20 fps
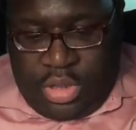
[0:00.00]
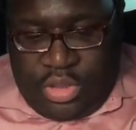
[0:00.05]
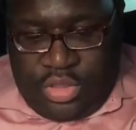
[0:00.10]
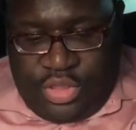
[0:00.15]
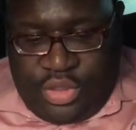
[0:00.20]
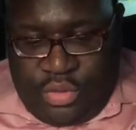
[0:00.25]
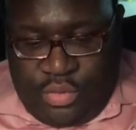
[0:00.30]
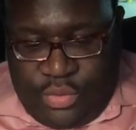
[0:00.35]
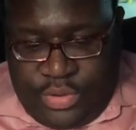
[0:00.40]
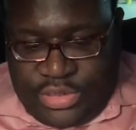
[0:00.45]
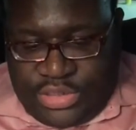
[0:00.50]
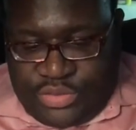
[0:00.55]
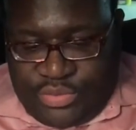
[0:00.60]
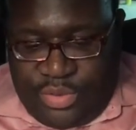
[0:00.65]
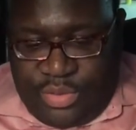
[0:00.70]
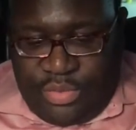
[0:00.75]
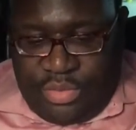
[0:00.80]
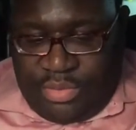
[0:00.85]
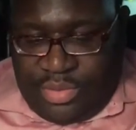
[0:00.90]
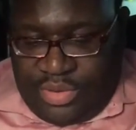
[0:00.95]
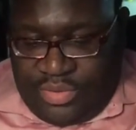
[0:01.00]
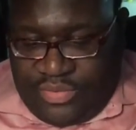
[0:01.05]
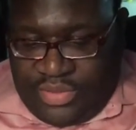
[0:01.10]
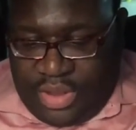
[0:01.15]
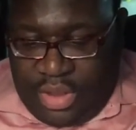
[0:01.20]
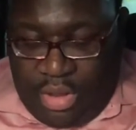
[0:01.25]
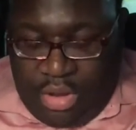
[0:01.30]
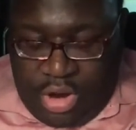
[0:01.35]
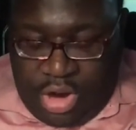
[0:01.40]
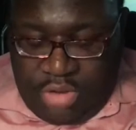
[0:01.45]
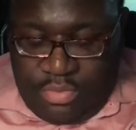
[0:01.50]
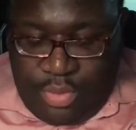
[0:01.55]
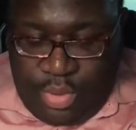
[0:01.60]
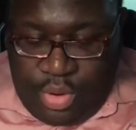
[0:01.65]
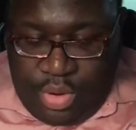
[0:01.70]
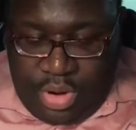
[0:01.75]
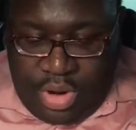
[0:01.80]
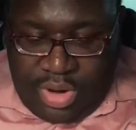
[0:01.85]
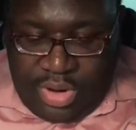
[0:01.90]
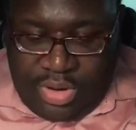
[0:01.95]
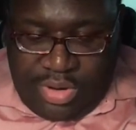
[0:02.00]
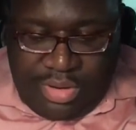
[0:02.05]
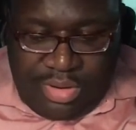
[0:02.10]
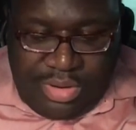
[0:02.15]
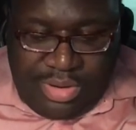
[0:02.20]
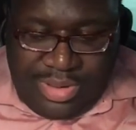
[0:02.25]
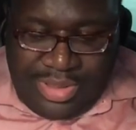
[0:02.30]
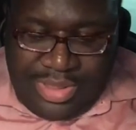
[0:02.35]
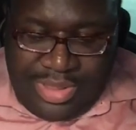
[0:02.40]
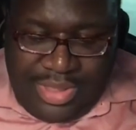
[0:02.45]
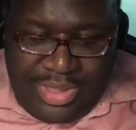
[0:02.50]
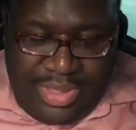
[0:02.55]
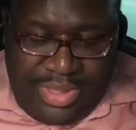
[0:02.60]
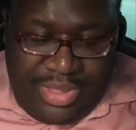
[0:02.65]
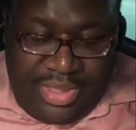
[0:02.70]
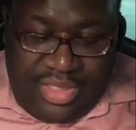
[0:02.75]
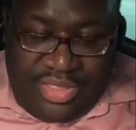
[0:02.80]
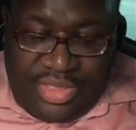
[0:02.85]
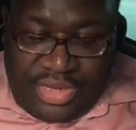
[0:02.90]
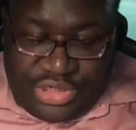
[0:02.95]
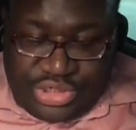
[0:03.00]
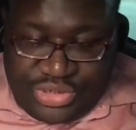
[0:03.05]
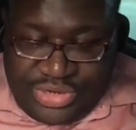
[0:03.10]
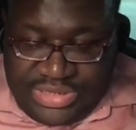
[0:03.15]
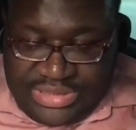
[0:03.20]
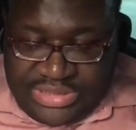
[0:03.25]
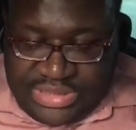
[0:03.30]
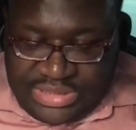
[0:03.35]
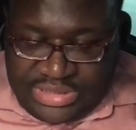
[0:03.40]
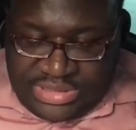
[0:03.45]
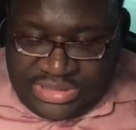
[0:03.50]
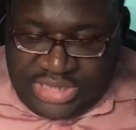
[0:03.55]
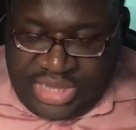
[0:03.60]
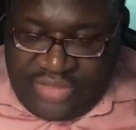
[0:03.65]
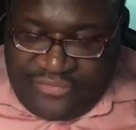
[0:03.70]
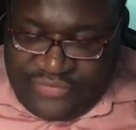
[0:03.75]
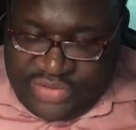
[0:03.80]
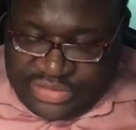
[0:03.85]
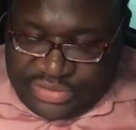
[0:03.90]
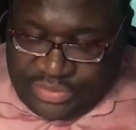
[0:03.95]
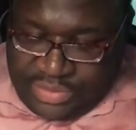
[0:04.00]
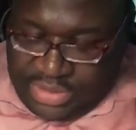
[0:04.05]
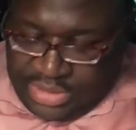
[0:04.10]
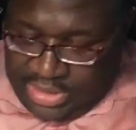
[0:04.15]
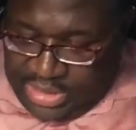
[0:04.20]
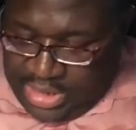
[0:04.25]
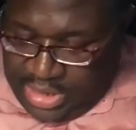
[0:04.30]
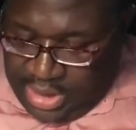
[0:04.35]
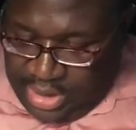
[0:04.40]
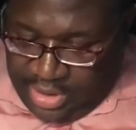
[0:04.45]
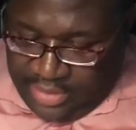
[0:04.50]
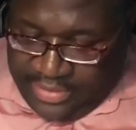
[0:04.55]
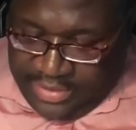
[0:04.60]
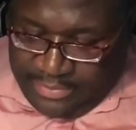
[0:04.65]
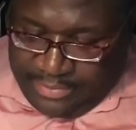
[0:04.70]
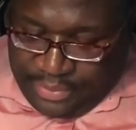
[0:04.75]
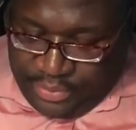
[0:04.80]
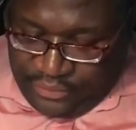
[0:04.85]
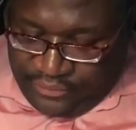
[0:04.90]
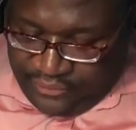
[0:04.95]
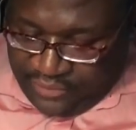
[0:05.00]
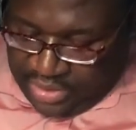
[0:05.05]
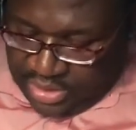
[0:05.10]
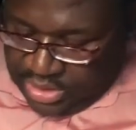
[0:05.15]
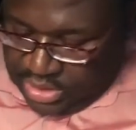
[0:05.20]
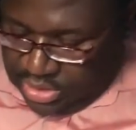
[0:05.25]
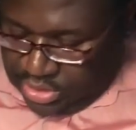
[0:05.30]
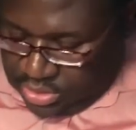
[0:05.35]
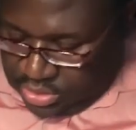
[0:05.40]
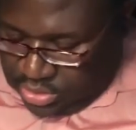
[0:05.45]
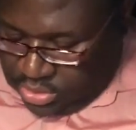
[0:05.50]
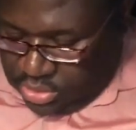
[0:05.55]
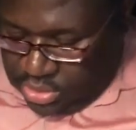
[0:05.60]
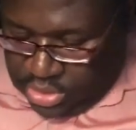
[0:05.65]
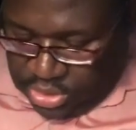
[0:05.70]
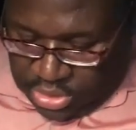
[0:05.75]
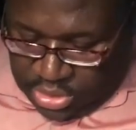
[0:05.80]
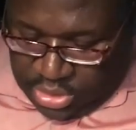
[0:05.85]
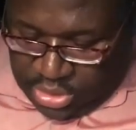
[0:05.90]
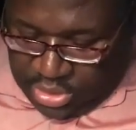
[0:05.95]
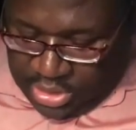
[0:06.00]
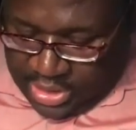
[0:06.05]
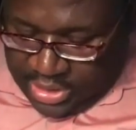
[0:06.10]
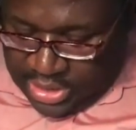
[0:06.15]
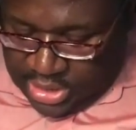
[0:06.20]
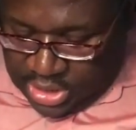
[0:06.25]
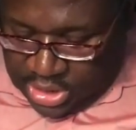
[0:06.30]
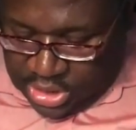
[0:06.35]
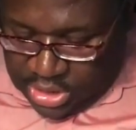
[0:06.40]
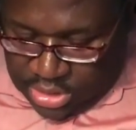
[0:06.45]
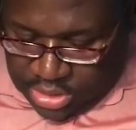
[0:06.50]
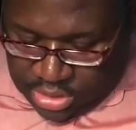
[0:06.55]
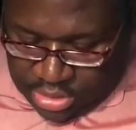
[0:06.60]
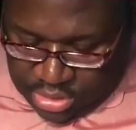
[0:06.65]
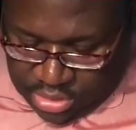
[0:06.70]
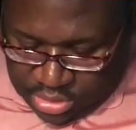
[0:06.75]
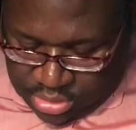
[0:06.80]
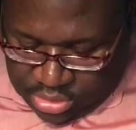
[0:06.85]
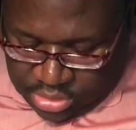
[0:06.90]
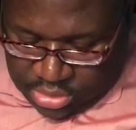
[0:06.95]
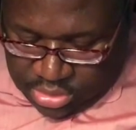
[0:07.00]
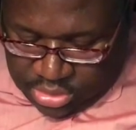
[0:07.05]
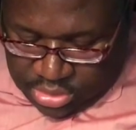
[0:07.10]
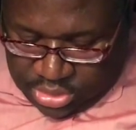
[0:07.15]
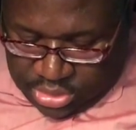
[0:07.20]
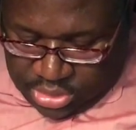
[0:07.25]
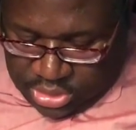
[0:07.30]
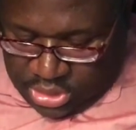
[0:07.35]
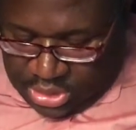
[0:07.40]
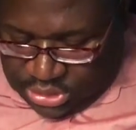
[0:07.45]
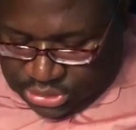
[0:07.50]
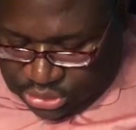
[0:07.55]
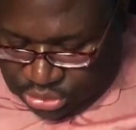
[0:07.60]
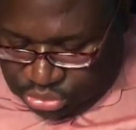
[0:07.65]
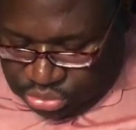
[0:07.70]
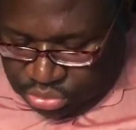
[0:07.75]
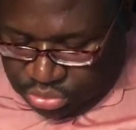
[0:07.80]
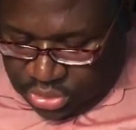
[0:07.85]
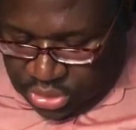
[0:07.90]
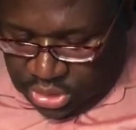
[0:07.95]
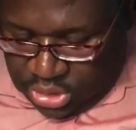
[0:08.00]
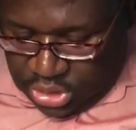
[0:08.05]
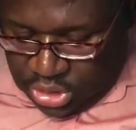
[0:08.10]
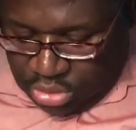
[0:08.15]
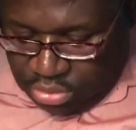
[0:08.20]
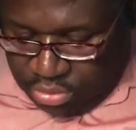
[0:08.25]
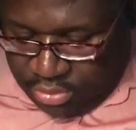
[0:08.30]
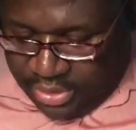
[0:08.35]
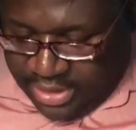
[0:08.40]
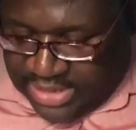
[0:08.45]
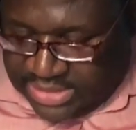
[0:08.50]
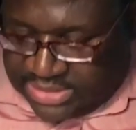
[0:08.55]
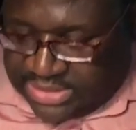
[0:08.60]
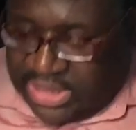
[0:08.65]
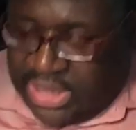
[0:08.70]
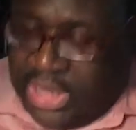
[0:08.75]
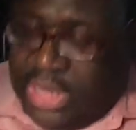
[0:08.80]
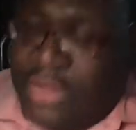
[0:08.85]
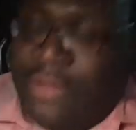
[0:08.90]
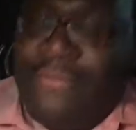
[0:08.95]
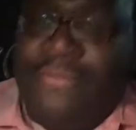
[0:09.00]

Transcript: So once we remove the cardboard, the dress itself is really not all that poofy. Like, it's really crazy.